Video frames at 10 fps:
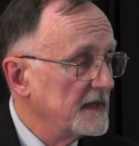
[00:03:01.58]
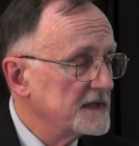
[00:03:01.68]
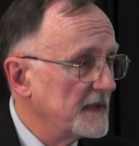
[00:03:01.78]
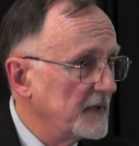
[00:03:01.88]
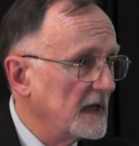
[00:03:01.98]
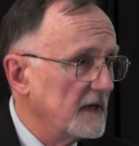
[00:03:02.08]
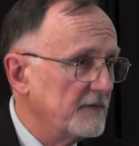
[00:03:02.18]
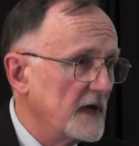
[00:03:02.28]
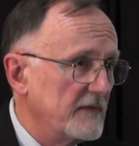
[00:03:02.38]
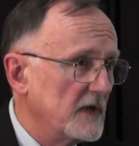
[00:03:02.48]
think something like
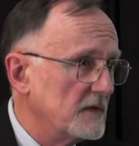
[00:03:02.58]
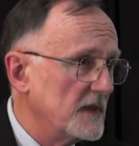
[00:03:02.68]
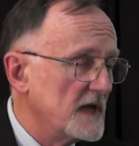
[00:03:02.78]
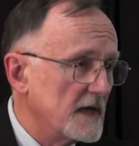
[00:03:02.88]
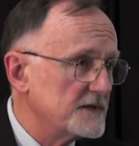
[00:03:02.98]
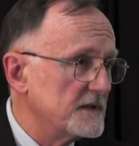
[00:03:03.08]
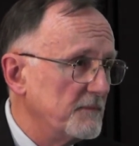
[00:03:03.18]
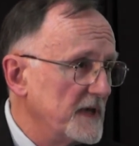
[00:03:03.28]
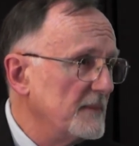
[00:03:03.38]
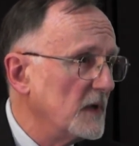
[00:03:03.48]

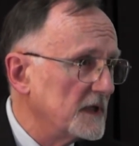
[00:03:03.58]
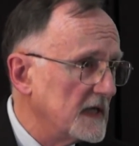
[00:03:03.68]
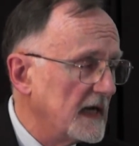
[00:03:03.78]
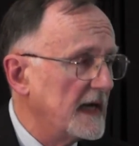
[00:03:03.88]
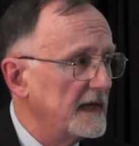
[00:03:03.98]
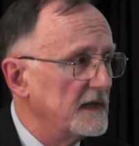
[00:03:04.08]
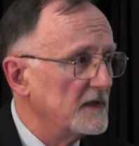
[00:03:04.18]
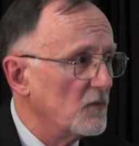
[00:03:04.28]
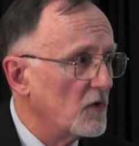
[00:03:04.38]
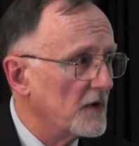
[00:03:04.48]
500,000 people died in
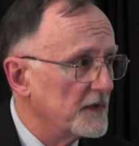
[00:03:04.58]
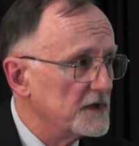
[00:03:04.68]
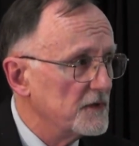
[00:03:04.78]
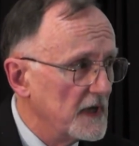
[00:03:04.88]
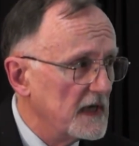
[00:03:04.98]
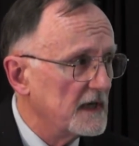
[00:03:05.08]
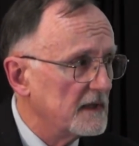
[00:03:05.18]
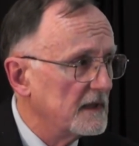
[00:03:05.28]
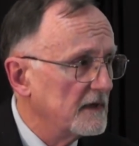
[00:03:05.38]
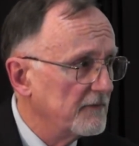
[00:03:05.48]
the war that
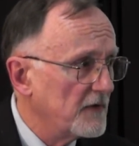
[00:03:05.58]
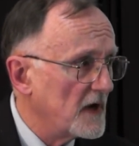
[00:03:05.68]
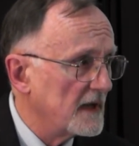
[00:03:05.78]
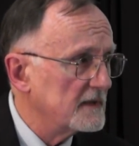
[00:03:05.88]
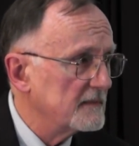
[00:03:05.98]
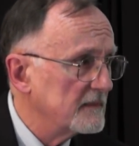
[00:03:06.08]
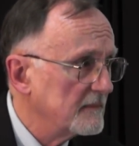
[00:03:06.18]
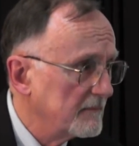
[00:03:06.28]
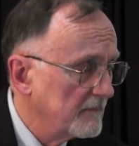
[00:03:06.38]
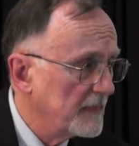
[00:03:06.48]
UNITA fought,
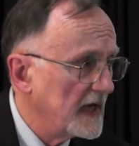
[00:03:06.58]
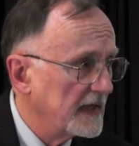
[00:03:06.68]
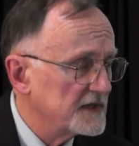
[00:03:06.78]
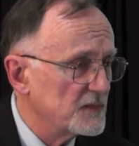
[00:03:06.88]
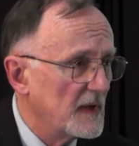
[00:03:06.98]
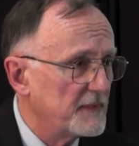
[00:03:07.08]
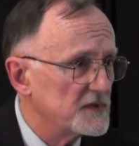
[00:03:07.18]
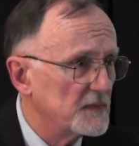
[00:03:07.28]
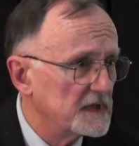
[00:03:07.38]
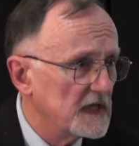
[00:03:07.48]
buying its
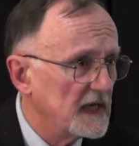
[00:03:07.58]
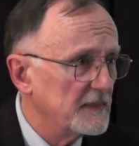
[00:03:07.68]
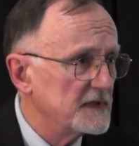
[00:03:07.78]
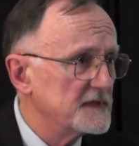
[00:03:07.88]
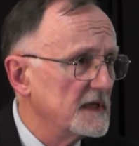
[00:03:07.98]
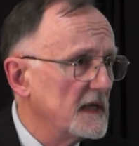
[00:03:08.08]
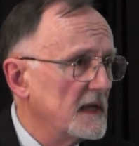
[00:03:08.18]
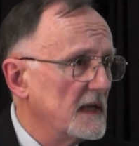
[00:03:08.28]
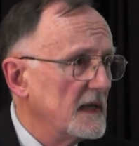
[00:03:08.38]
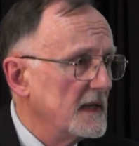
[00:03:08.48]
weapons with diamonds.
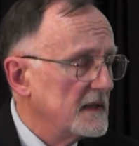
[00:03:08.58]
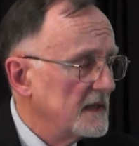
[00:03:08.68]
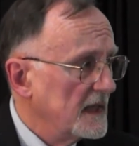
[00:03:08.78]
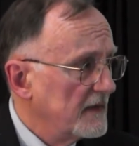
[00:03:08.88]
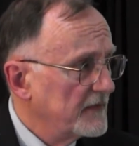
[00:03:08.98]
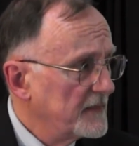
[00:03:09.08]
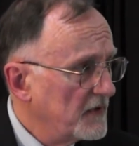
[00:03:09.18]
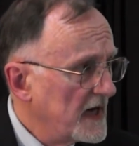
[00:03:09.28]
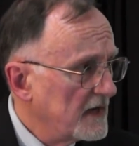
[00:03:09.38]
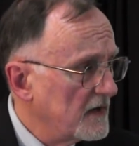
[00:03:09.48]
From
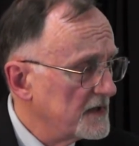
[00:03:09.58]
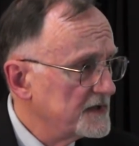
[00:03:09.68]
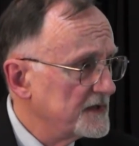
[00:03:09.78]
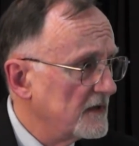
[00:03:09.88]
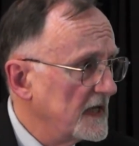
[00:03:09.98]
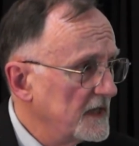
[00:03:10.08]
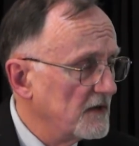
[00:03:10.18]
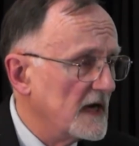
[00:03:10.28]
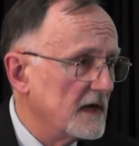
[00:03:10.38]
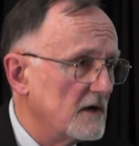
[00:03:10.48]
direct causes or
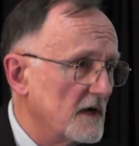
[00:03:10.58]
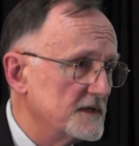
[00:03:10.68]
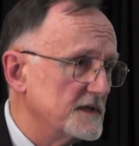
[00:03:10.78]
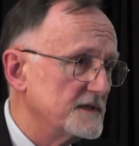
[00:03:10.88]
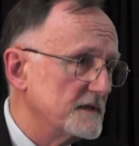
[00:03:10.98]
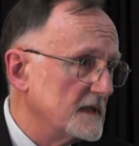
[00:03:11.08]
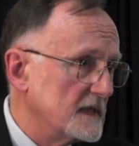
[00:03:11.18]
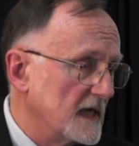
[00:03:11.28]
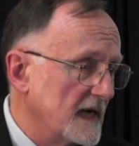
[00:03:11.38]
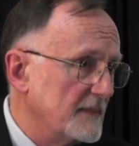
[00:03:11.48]
indirect causes,
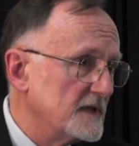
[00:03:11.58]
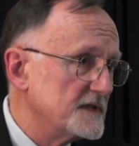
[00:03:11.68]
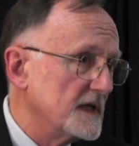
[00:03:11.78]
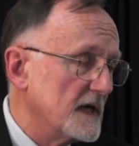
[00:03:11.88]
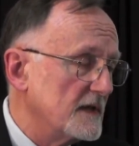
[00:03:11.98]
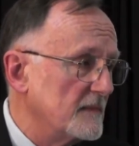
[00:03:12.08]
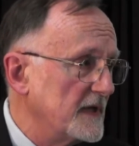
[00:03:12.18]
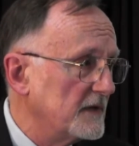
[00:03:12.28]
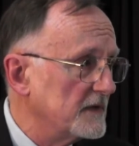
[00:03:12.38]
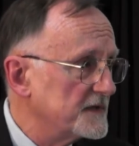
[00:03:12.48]
diamonds and other
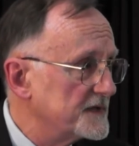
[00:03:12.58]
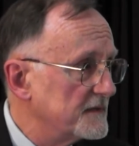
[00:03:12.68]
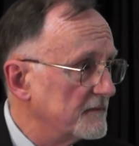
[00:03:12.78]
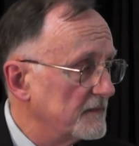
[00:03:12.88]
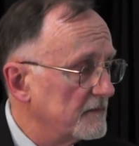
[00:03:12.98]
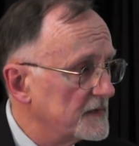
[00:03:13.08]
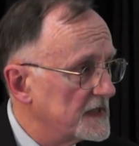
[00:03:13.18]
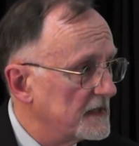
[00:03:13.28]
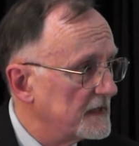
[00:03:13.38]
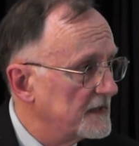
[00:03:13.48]
minerals
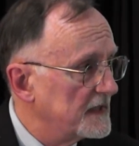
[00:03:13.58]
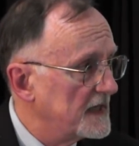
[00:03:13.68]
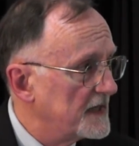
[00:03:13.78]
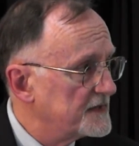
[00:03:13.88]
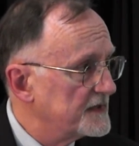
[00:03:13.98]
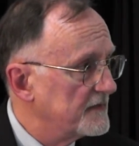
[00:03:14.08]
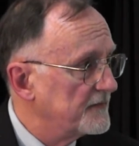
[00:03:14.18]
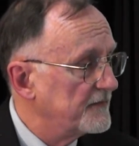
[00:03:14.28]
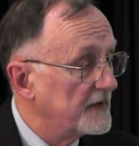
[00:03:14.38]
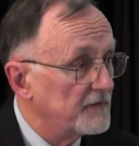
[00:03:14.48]
resulted in the deaths
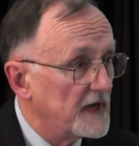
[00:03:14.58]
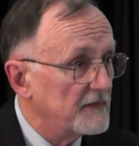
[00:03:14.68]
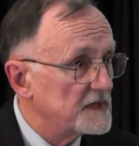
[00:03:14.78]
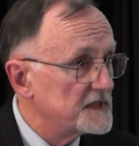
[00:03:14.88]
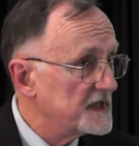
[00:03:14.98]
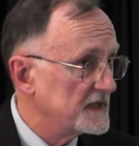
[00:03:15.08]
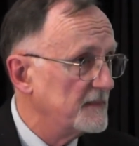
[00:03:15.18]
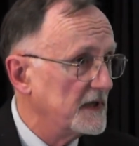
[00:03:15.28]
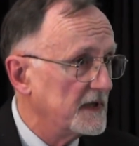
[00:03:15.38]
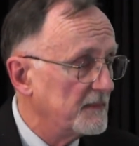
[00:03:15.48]
of 5 to 6
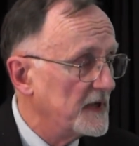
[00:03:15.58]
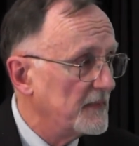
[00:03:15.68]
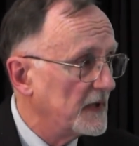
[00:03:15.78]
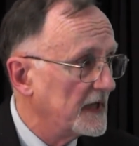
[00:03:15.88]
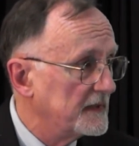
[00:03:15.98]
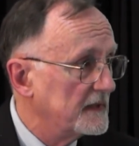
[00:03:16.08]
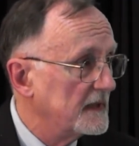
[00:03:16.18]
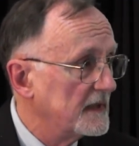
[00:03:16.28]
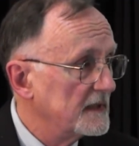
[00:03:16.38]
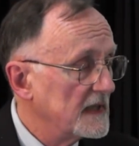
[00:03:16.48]
million people in
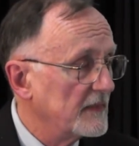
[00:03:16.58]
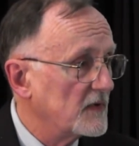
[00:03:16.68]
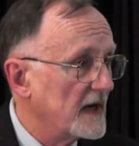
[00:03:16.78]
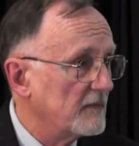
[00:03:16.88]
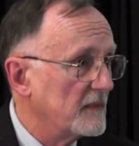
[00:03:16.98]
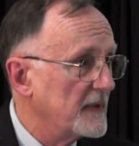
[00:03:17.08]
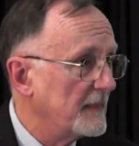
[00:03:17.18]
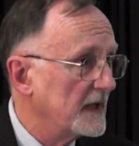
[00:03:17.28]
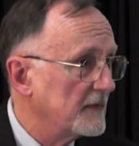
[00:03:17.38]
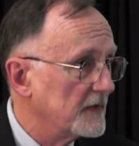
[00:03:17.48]
Democratic
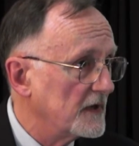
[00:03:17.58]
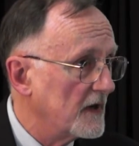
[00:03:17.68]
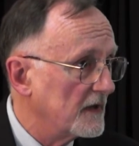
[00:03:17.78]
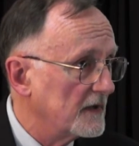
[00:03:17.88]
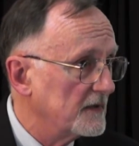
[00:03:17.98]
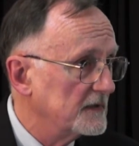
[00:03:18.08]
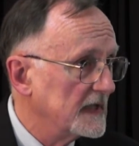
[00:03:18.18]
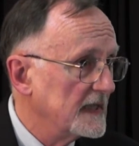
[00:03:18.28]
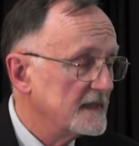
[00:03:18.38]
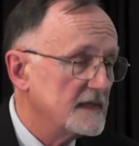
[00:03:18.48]
Republic of the Congo,
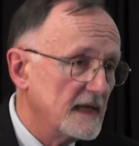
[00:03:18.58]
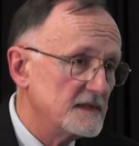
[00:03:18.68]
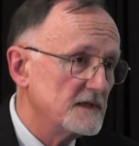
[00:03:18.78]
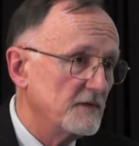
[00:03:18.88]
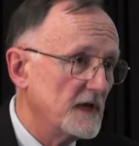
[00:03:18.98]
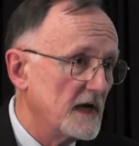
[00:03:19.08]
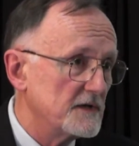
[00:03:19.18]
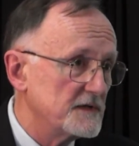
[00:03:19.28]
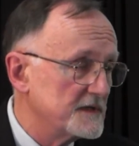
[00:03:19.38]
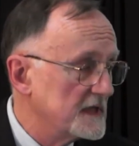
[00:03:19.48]
tens of
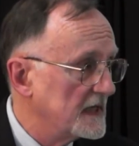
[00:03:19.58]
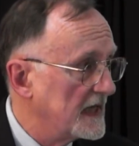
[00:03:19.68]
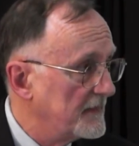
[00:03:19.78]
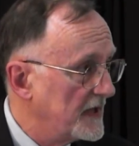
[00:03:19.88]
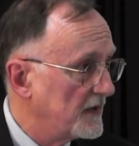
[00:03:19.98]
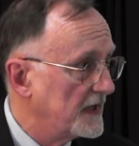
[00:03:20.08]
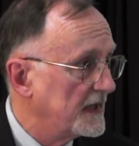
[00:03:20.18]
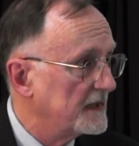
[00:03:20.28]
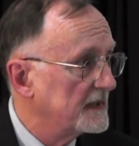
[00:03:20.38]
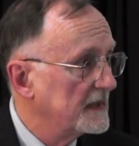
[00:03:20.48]
thousands in
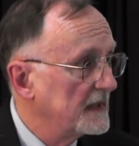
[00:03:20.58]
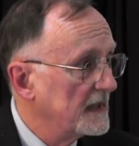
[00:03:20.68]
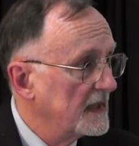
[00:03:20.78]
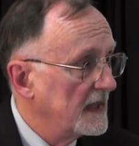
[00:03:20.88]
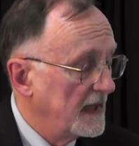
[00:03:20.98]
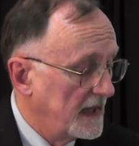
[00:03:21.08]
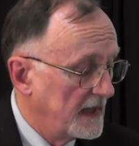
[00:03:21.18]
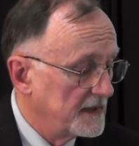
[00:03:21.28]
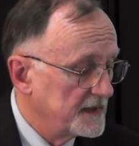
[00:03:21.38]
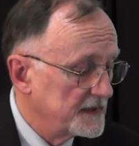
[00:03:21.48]
Liberia
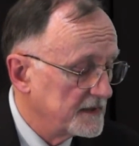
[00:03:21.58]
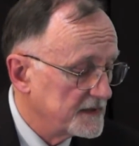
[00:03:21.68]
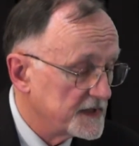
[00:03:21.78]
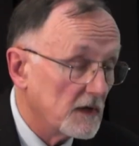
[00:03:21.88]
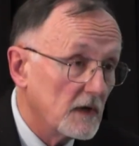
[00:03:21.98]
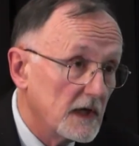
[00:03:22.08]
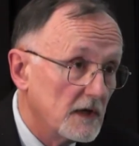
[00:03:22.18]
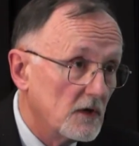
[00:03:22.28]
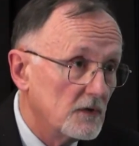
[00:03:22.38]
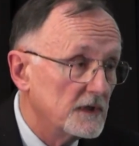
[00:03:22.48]
and Sierra
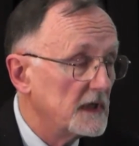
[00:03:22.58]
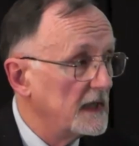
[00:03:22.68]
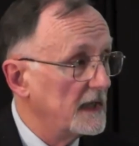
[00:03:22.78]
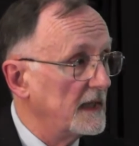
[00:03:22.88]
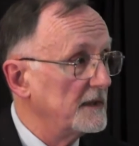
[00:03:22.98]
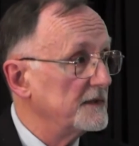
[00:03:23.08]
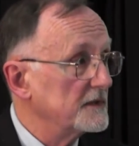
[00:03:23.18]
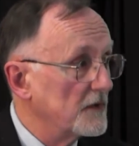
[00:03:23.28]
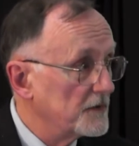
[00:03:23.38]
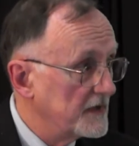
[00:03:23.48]
Leone and
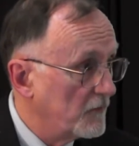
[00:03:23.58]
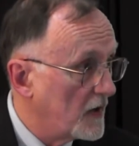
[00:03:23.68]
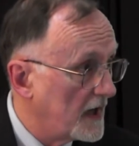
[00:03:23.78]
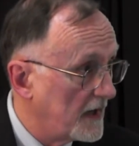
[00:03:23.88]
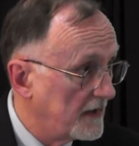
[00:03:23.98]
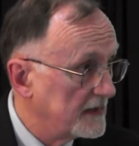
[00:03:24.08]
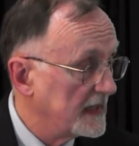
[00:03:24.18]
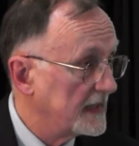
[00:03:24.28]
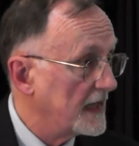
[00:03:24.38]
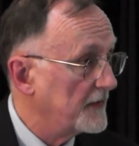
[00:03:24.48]
Cote d'Ivoire
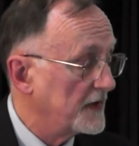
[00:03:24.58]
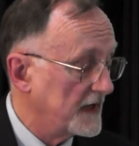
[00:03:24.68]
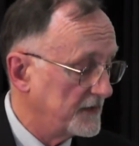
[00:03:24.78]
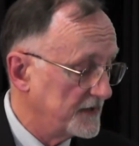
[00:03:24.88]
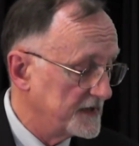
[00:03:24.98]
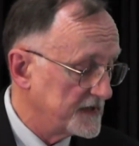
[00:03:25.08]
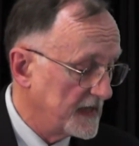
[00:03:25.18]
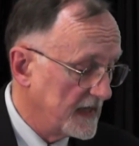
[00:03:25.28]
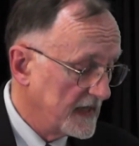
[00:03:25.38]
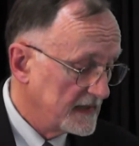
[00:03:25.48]
and other countries
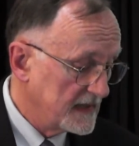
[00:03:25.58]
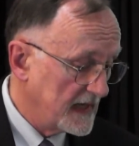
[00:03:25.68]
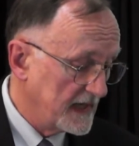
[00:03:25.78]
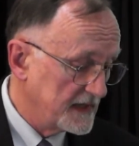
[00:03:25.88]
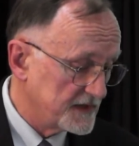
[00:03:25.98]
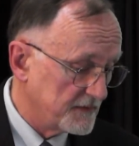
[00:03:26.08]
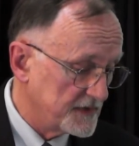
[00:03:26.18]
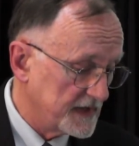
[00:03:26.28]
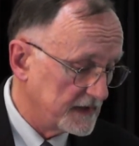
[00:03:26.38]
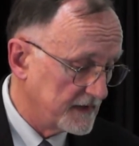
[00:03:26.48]
died as a
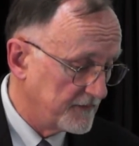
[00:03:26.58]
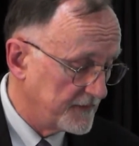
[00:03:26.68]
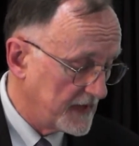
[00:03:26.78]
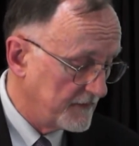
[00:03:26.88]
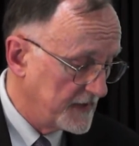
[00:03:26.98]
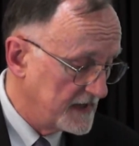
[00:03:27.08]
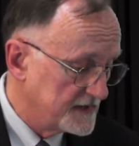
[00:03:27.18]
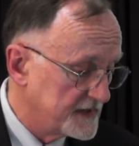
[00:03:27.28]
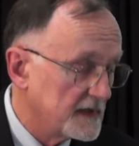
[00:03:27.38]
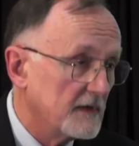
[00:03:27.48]
result of
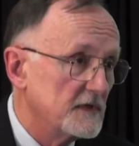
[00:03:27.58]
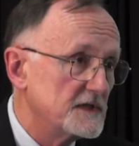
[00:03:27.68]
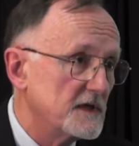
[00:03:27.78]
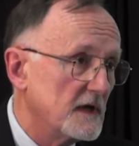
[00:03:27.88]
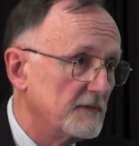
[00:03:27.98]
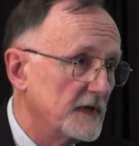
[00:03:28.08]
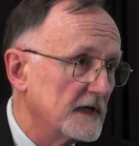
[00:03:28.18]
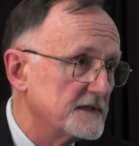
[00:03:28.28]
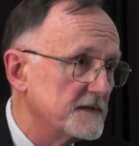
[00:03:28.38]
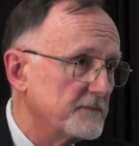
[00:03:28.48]
these
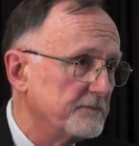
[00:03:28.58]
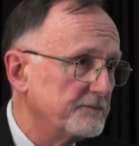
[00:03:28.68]
conflicts.